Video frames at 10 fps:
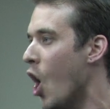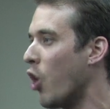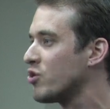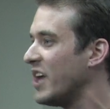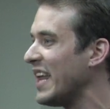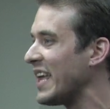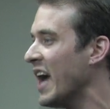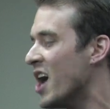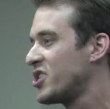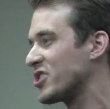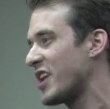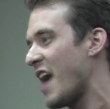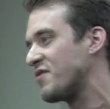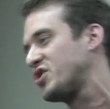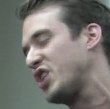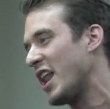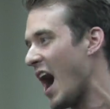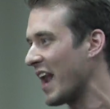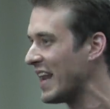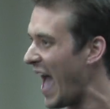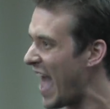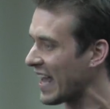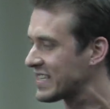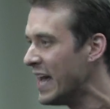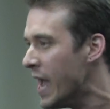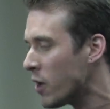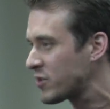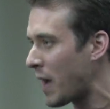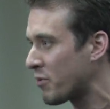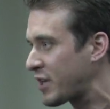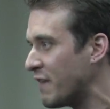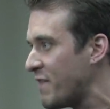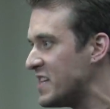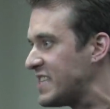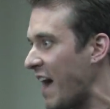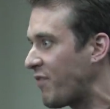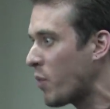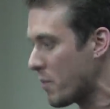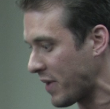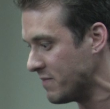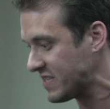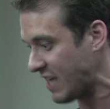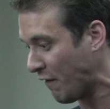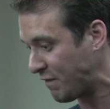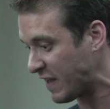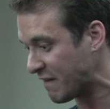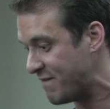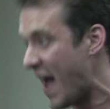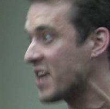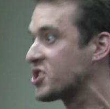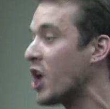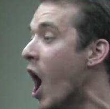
Houdini doesn't have shit on an addict. He was able to convince everyone but himself he had vanished.